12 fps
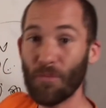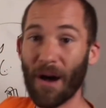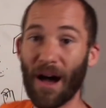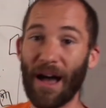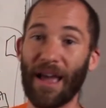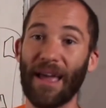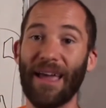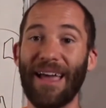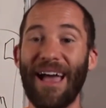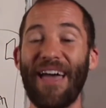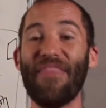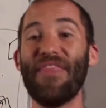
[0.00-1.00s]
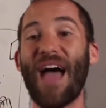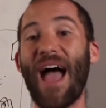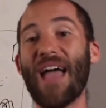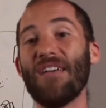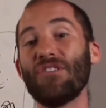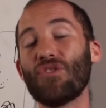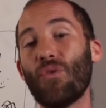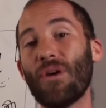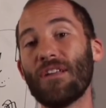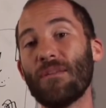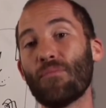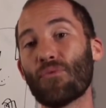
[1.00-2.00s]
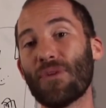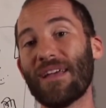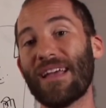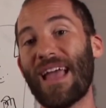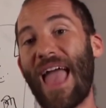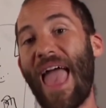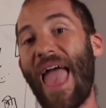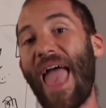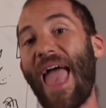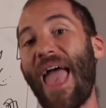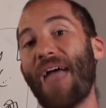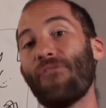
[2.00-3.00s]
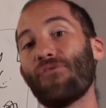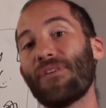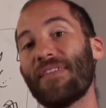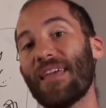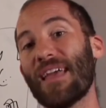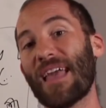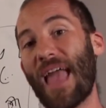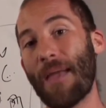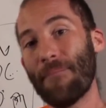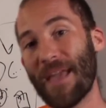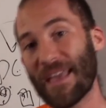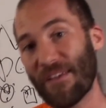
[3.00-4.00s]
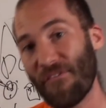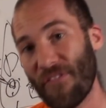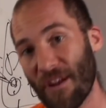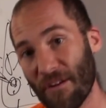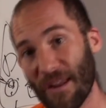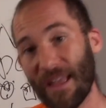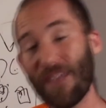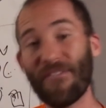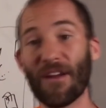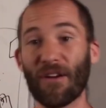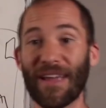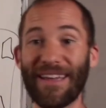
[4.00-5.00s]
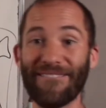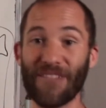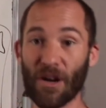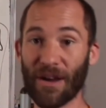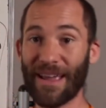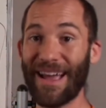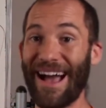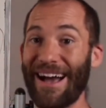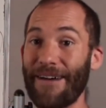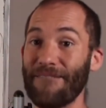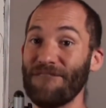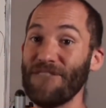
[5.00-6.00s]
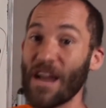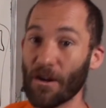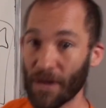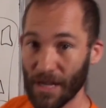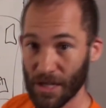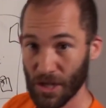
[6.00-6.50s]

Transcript: Dubai. That is going to bring everything and make it very, very, very, very